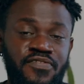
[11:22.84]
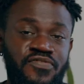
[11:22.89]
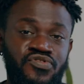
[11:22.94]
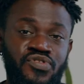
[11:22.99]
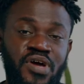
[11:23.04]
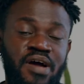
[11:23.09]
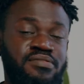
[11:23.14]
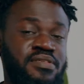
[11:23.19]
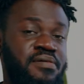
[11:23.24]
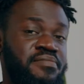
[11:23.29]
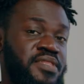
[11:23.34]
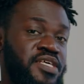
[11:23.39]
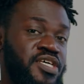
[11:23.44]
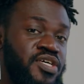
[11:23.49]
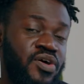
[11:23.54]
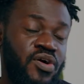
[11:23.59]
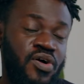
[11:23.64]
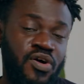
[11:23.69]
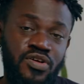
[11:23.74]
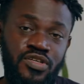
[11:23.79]
If you have
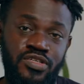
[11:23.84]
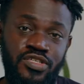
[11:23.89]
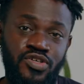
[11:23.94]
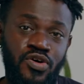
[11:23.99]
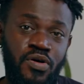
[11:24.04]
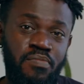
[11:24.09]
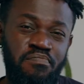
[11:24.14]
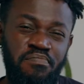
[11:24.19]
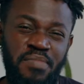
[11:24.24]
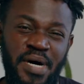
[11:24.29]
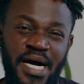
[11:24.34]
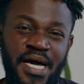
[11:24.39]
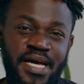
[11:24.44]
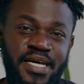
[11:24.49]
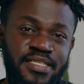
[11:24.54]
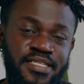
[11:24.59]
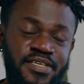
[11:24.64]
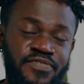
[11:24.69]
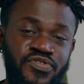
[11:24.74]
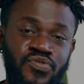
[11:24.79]
something on your
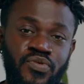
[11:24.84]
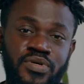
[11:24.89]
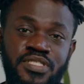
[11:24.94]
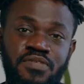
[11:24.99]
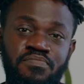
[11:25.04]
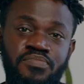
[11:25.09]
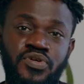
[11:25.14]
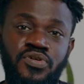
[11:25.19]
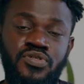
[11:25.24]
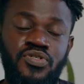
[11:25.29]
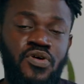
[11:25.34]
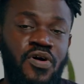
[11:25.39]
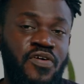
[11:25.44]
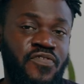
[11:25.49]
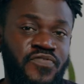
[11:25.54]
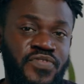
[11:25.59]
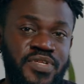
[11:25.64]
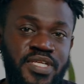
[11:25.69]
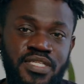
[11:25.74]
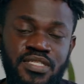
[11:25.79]
mind, if you want to build
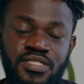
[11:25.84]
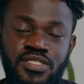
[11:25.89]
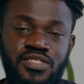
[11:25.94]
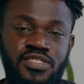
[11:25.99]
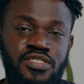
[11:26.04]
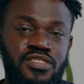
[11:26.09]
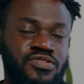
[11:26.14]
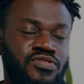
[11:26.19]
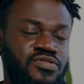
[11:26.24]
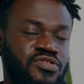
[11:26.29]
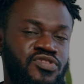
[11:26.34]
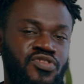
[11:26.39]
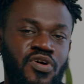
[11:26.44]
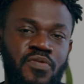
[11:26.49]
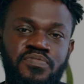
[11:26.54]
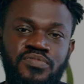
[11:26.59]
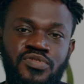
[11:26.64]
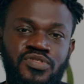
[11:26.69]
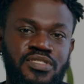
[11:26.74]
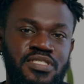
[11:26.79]
confidence,
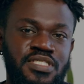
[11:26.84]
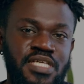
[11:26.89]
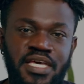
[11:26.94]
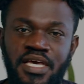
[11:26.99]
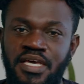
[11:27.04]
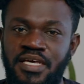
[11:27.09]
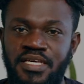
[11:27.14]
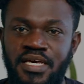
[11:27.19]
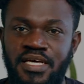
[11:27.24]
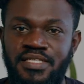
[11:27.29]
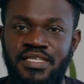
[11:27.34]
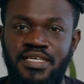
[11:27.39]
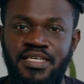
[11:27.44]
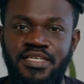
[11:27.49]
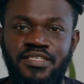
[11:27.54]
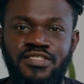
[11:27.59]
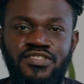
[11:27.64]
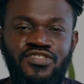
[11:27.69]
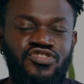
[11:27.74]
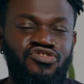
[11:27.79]
stop second
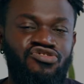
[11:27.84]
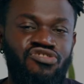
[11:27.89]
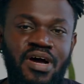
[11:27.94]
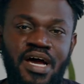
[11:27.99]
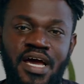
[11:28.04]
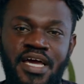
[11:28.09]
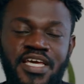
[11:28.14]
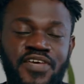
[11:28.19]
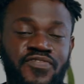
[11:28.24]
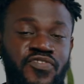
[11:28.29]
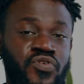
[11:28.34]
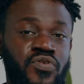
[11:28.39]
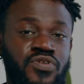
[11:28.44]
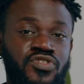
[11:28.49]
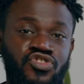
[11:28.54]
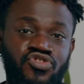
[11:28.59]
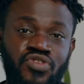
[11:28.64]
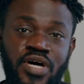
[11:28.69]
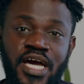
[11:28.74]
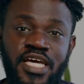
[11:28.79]
guessing. Try. If you
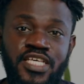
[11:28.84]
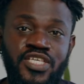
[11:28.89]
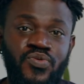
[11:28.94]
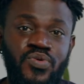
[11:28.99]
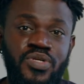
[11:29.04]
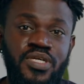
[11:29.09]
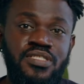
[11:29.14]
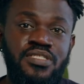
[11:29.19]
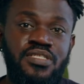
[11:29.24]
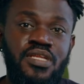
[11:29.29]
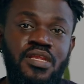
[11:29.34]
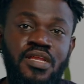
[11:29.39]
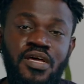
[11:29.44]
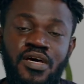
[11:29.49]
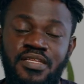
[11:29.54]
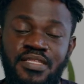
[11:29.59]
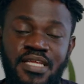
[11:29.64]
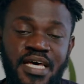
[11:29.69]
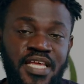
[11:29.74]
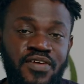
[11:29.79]
don't try, you wouldn't
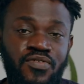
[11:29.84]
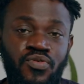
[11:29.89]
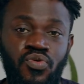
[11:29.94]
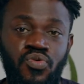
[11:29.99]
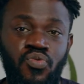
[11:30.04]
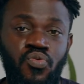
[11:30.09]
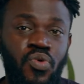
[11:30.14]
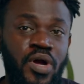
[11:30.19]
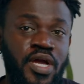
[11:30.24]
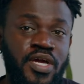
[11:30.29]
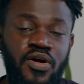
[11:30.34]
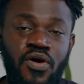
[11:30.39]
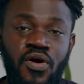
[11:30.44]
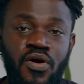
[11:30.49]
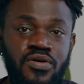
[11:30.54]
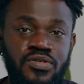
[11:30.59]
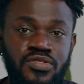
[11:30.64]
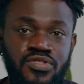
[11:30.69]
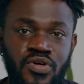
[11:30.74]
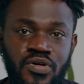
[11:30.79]
learn that it will work
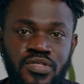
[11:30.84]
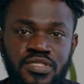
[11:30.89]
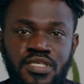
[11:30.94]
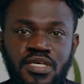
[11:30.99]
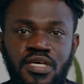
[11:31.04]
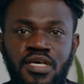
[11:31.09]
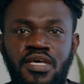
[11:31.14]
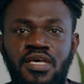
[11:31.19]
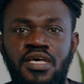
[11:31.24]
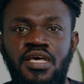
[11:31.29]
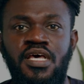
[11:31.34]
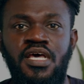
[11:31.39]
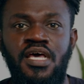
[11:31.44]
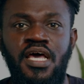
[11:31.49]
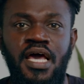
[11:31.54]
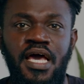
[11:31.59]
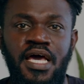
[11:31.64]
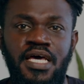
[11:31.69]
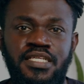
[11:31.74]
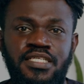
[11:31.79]
or not.
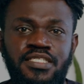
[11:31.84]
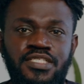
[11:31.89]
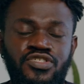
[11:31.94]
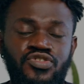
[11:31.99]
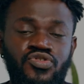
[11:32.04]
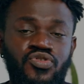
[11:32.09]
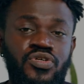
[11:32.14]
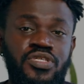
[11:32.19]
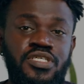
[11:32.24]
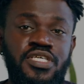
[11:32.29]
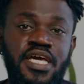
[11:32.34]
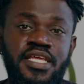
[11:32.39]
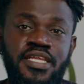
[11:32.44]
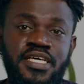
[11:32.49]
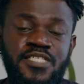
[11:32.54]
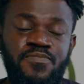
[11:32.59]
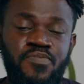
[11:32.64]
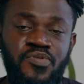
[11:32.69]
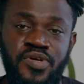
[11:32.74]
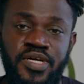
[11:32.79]
And you could gain
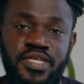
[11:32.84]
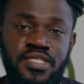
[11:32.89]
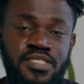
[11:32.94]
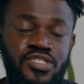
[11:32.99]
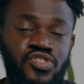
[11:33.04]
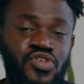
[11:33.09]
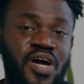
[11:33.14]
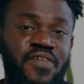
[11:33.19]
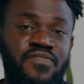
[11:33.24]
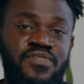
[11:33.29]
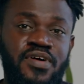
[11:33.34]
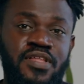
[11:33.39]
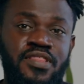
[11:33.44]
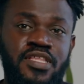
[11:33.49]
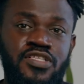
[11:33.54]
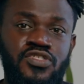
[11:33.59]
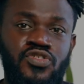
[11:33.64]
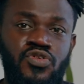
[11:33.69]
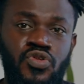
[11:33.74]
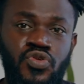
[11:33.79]
experience. You have
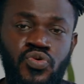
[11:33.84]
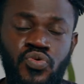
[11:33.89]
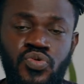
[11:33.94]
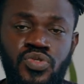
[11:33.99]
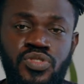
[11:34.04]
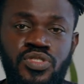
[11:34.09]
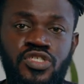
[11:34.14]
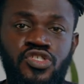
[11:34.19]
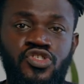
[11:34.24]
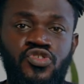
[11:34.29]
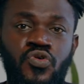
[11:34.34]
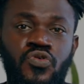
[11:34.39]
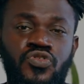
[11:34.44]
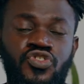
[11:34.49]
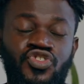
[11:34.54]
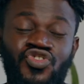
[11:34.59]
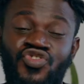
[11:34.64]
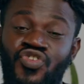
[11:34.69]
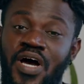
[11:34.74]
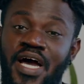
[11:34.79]
nothing to lose. So
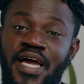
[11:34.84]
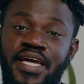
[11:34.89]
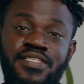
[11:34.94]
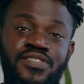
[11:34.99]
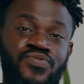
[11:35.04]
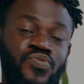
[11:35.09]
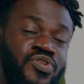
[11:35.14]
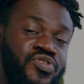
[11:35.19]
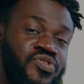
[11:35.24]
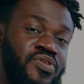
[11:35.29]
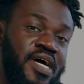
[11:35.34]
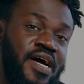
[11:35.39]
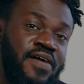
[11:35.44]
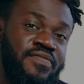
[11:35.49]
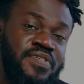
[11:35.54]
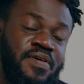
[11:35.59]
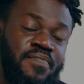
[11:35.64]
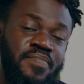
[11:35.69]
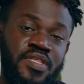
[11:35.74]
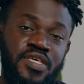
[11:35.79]
try it when you
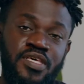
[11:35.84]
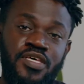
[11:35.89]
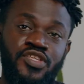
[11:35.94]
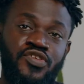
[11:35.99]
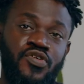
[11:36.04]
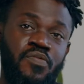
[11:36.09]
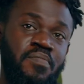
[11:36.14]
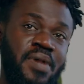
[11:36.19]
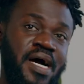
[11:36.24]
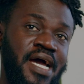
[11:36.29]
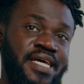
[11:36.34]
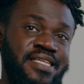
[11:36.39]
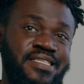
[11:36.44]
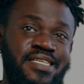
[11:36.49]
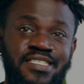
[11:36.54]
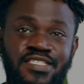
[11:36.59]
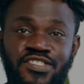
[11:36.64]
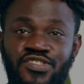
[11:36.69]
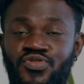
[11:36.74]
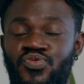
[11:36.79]
have something in your mind
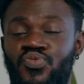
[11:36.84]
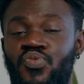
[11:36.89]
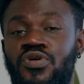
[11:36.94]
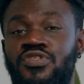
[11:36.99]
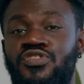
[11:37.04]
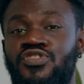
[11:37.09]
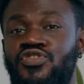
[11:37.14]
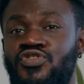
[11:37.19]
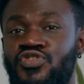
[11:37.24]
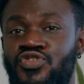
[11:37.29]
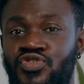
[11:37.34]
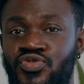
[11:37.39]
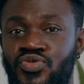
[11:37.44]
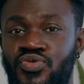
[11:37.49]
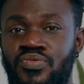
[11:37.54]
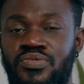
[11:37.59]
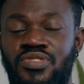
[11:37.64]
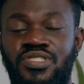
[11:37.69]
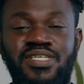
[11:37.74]
that you want to do.